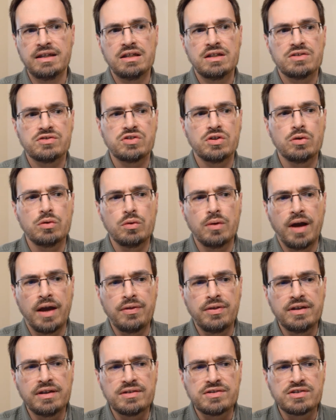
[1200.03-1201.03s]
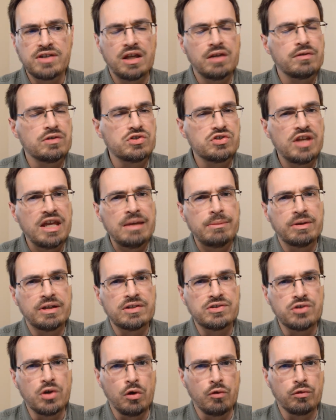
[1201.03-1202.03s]
So I think it's kind of a shame it
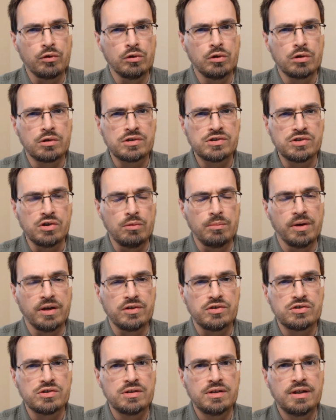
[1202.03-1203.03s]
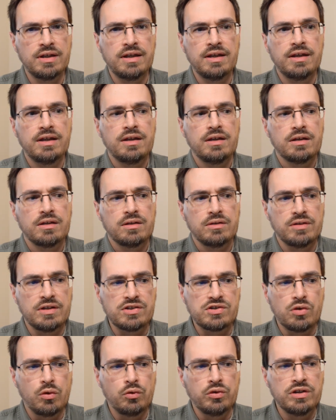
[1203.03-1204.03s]
gets overlooked so much.
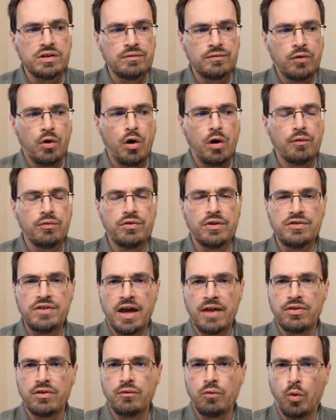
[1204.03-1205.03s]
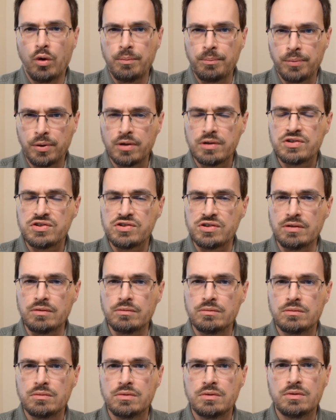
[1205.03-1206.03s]
This only involved the death of one person,
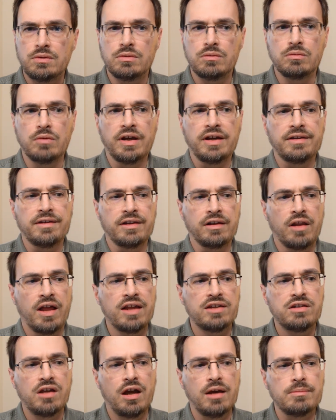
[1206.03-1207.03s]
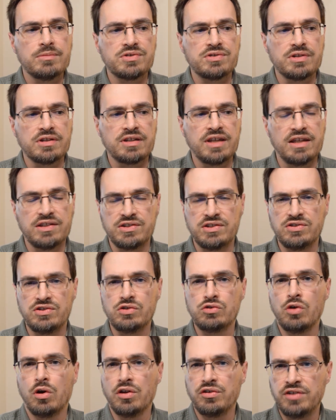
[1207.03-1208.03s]
right? And a lot of times the cases that
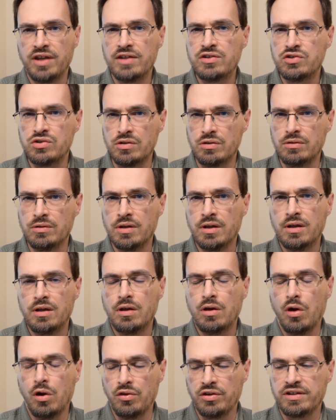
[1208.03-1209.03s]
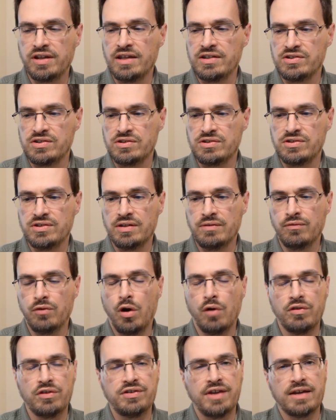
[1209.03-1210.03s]
draw attention are the cases that
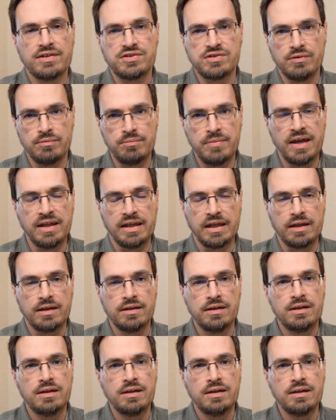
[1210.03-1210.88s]
involve the deaths of many.